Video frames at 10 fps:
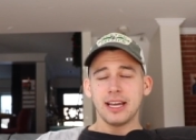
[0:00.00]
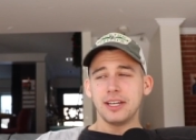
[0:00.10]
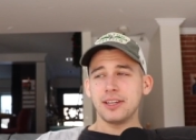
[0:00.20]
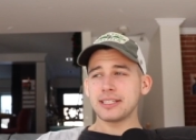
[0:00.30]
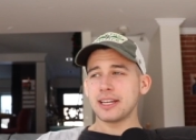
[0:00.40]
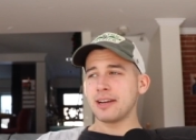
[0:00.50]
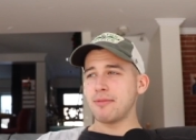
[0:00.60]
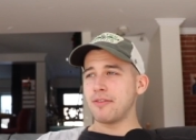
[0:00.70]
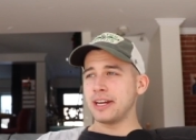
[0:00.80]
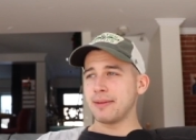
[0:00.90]
You guys gotta
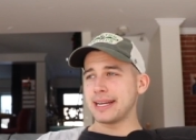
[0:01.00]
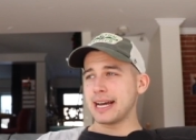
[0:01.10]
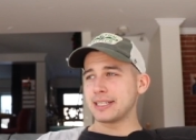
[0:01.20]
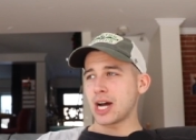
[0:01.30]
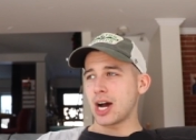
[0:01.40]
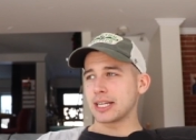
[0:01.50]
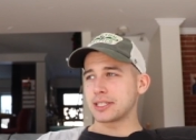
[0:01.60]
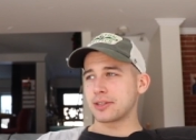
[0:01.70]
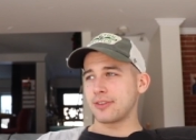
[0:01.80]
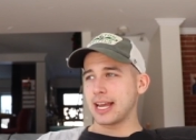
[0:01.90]
come over and hear my dad talk.
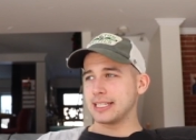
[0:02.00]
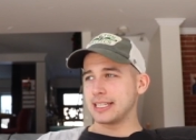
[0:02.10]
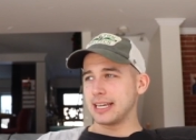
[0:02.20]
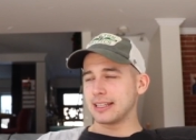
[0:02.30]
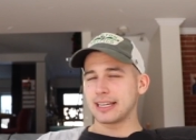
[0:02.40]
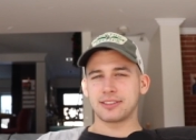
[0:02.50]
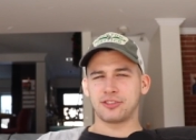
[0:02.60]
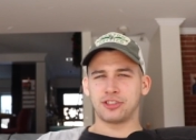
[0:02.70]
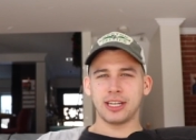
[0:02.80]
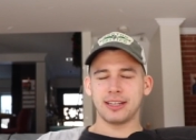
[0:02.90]
It's crazy. Like,
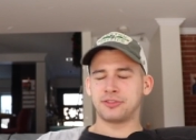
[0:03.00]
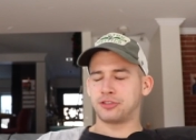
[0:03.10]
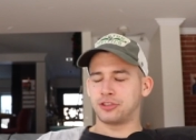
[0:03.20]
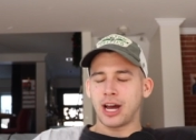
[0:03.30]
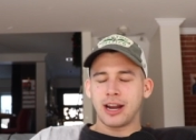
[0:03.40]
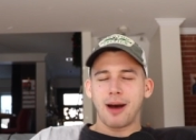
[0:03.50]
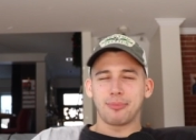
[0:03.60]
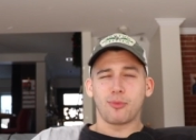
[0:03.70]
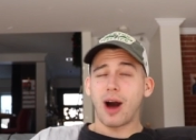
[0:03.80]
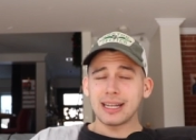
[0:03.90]
shit, uh, shut
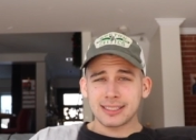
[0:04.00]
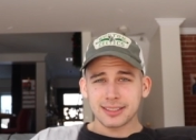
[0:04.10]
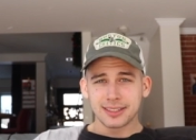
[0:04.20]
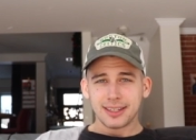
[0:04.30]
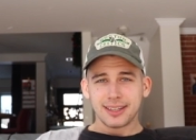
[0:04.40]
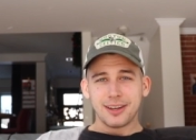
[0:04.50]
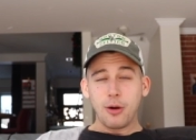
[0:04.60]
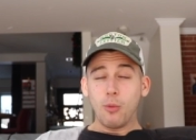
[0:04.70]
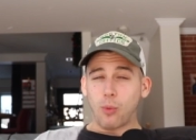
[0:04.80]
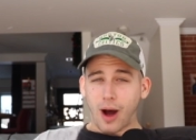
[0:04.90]
up. What?
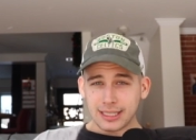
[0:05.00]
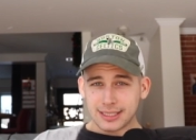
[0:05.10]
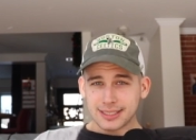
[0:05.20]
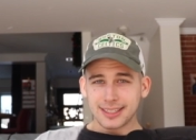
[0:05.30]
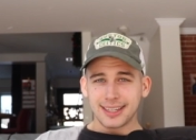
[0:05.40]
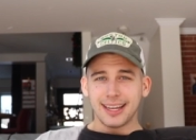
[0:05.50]
What?